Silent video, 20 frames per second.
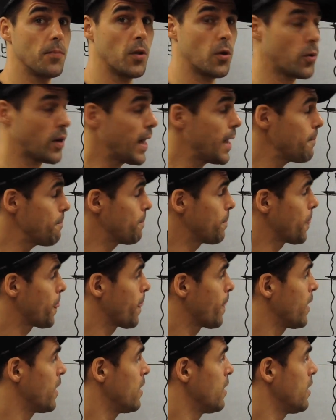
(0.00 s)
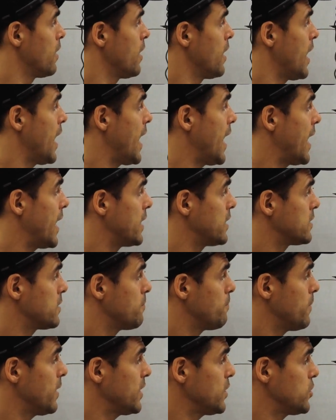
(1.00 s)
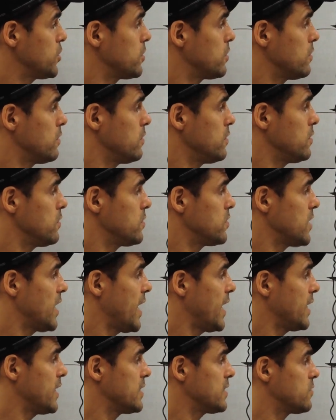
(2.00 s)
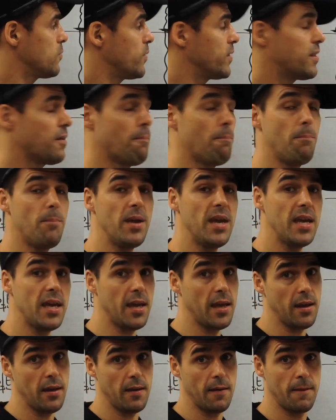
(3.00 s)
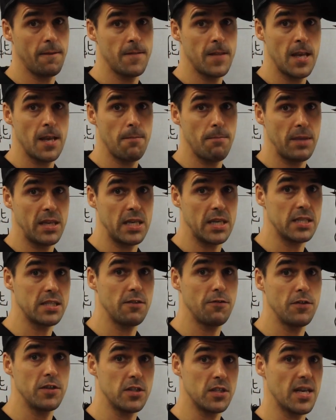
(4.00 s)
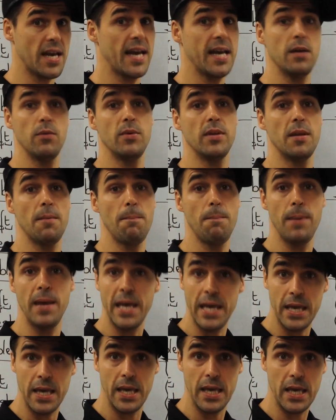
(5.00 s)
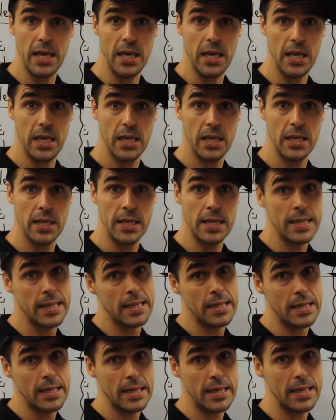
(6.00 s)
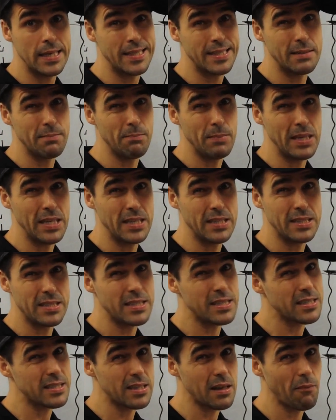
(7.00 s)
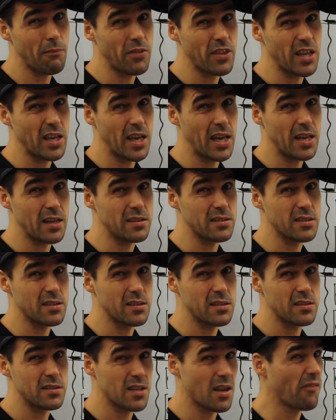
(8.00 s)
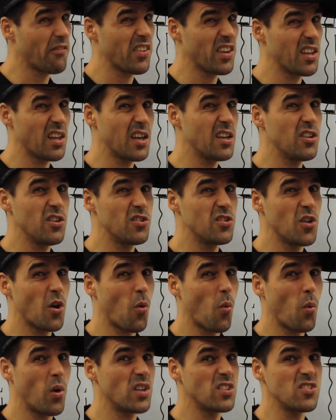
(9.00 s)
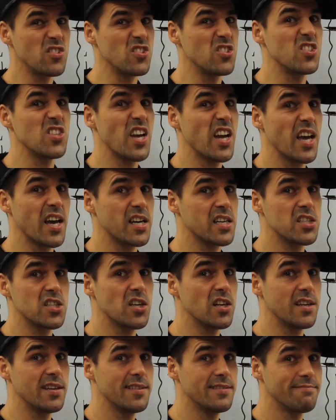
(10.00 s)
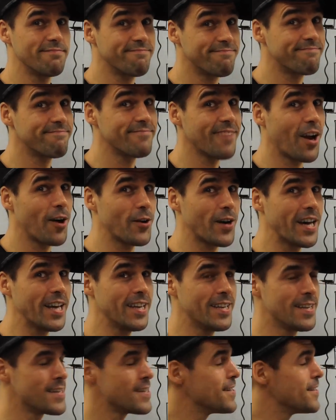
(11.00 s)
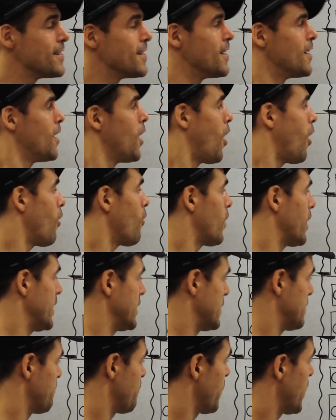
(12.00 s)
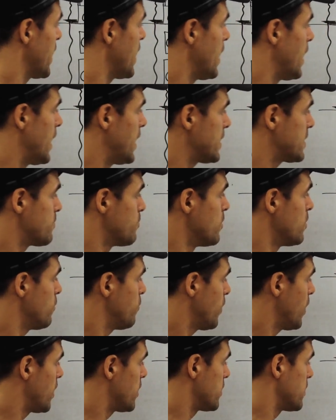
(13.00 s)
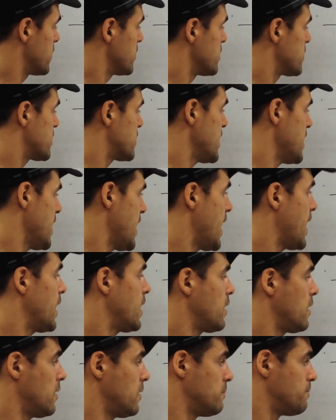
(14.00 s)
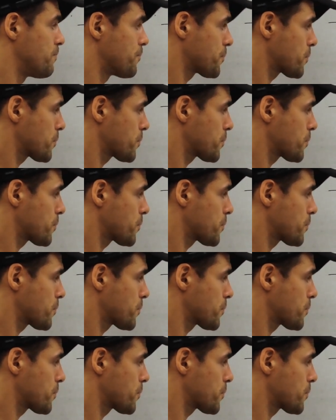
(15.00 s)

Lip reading: Okay? And make sure you say this with the B, because if you say it with a P, it means something else. Something that you don't want to say, actually. Okay? Alright, let's move on. CL.